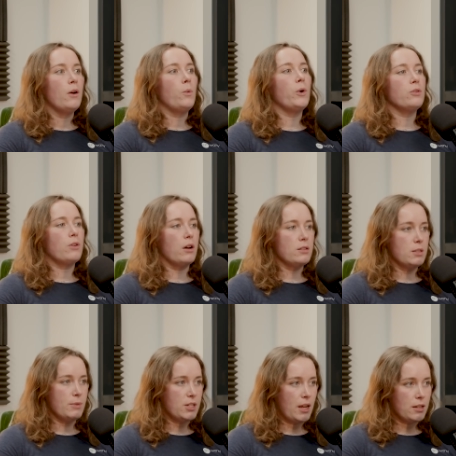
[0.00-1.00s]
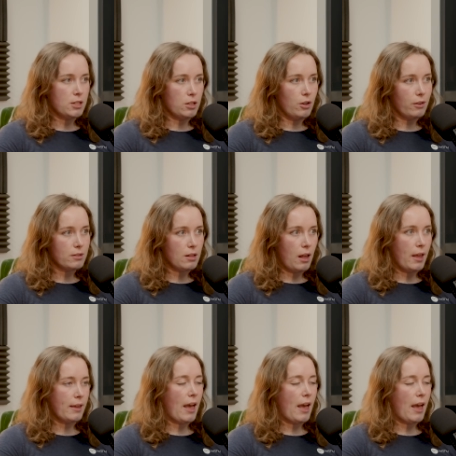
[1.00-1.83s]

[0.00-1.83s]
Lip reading: what your customer retention looks like,